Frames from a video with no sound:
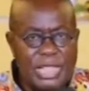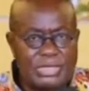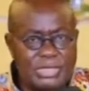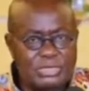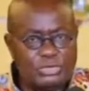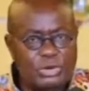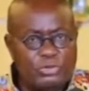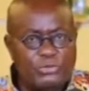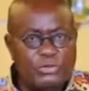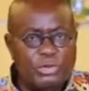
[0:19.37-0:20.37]
The lessons
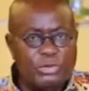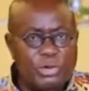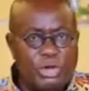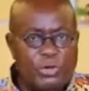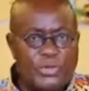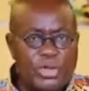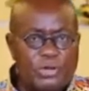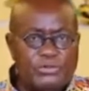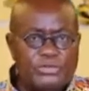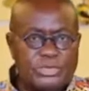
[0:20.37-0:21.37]
drawn from the reopening
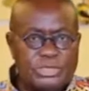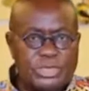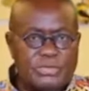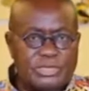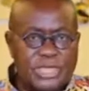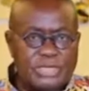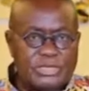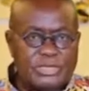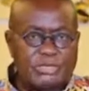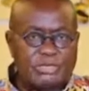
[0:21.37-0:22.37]
of some
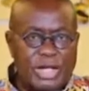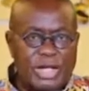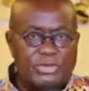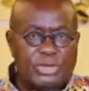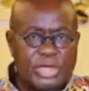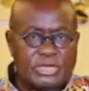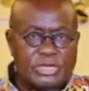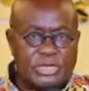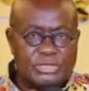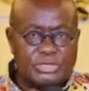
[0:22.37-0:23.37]
sections of our
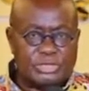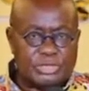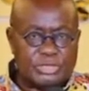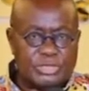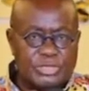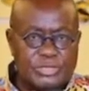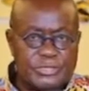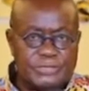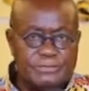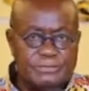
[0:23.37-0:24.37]
educational
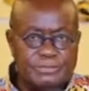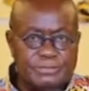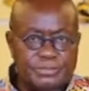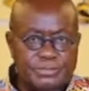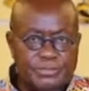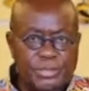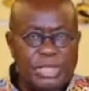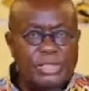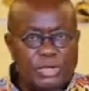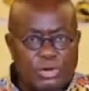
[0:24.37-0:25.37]
institutions
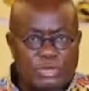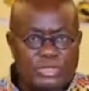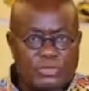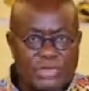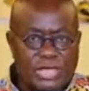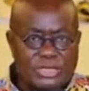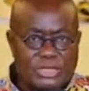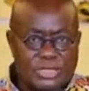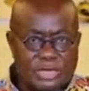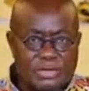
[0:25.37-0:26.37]
in the course of
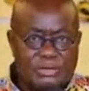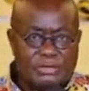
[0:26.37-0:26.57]
last year